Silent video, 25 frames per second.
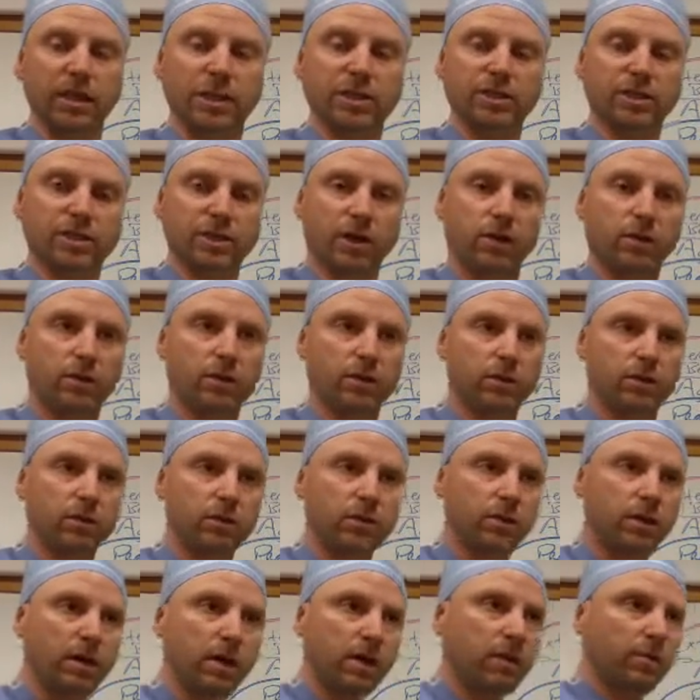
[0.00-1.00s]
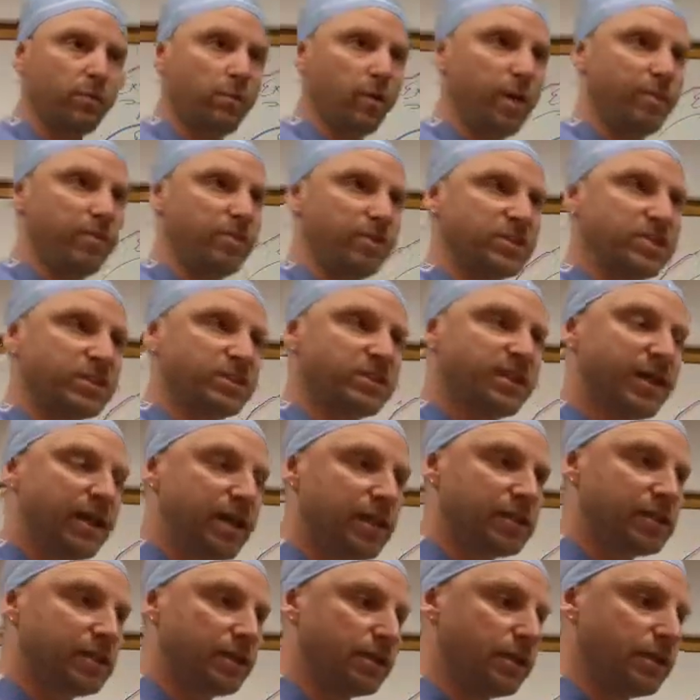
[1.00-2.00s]
an external
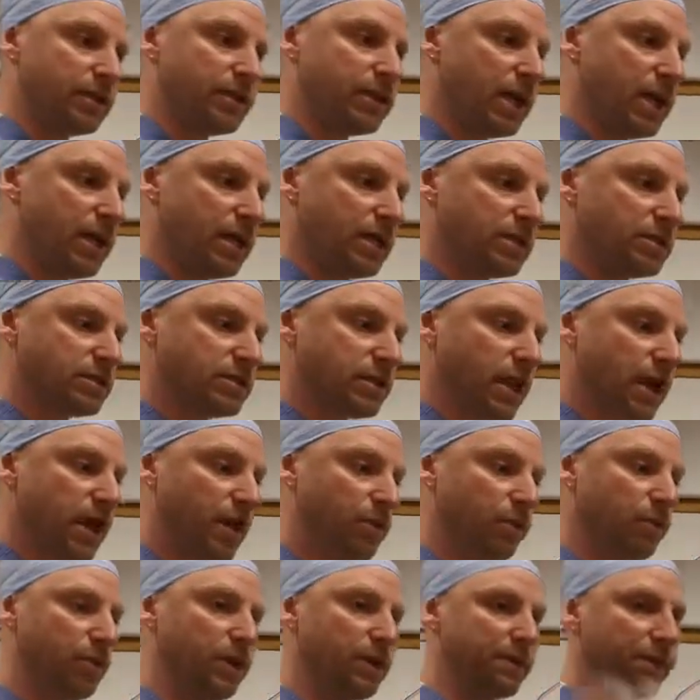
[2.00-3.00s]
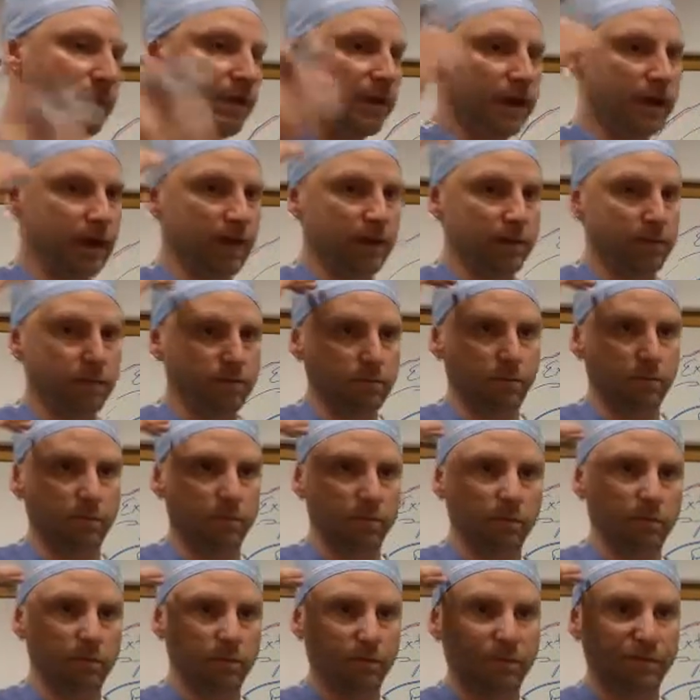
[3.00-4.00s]
representation that is not what they
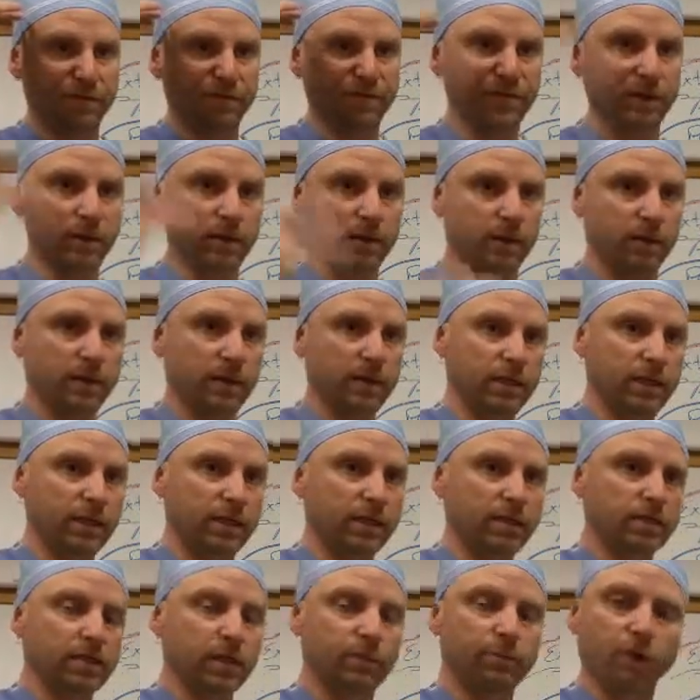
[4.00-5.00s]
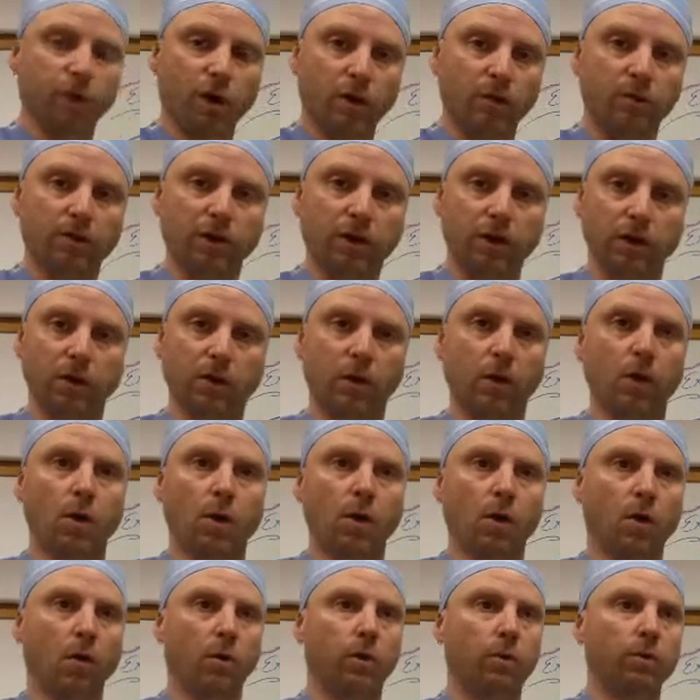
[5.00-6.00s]
feel is appropriate
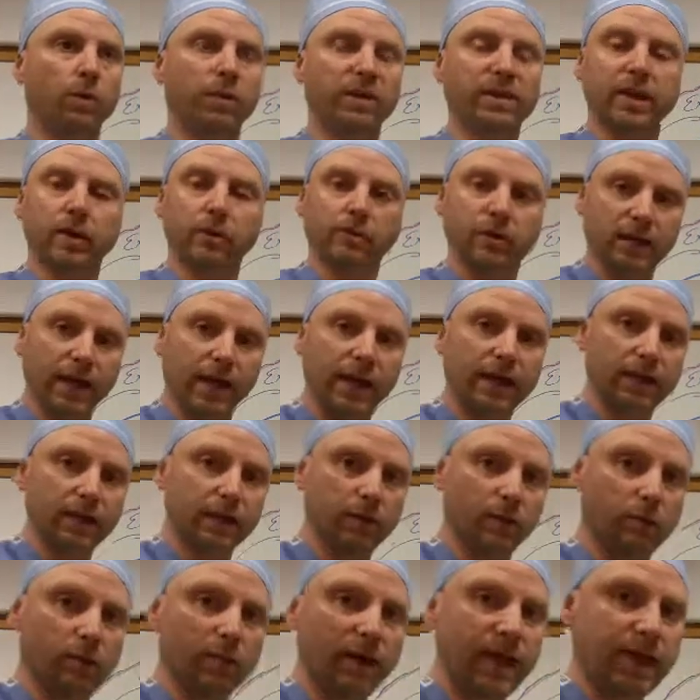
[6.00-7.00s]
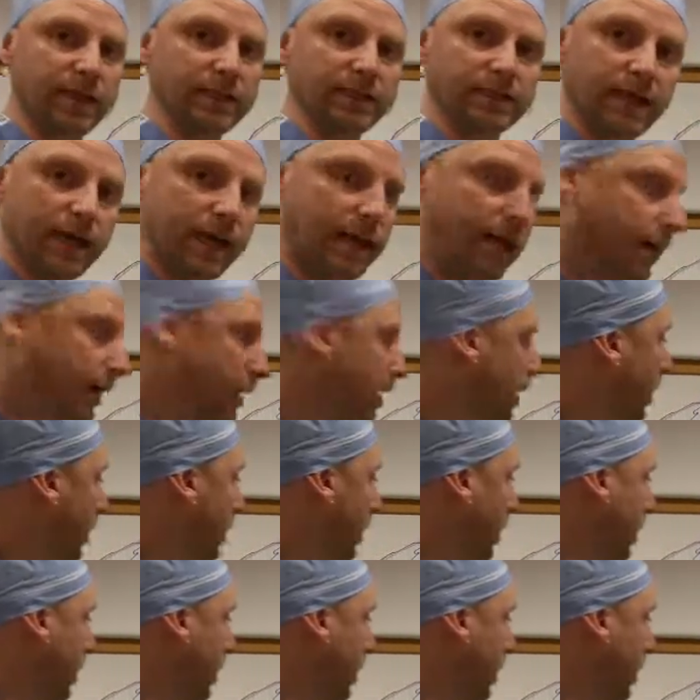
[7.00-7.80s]
or what they would like in their mind's eye.